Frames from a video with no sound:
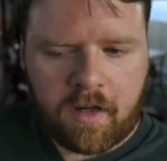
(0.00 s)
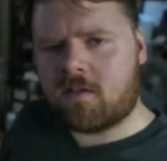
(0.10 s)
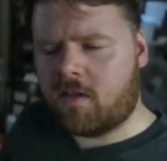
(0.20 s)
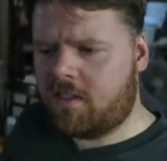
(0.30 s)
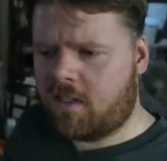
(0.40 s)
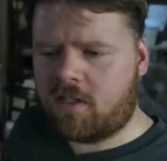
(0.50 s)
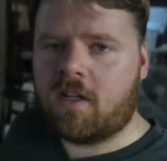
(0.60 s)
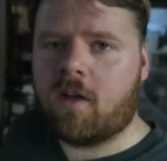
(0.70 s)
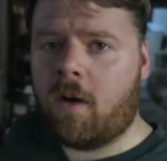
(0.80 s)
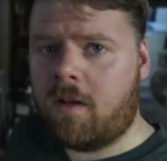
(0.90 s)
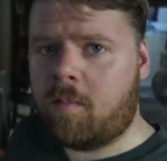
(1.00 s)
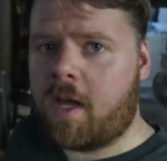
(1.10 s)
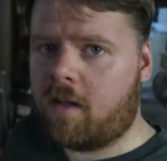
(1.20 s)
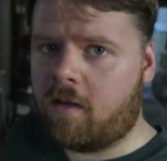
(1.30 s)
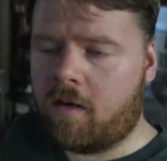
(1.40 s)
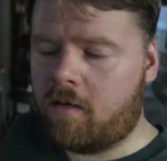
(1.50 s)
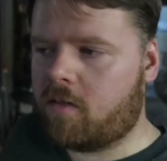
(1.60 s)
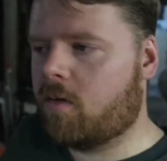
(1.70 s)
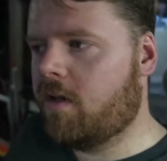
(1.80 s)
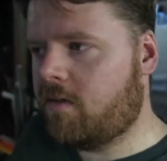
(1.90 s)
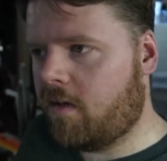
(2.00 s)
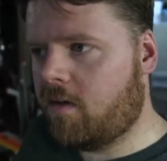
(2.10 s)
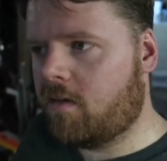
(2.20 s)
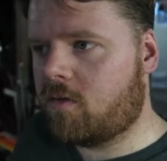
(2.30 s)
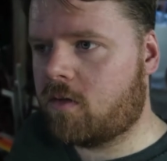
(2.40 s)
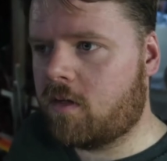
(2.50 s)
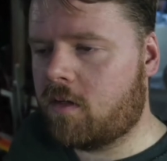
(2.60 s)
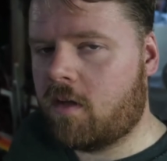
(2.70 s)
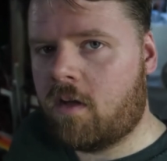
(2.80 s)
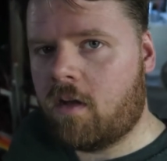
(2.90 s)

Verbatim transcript: So let's actually go out in the backyard, throw an antenna in the tree,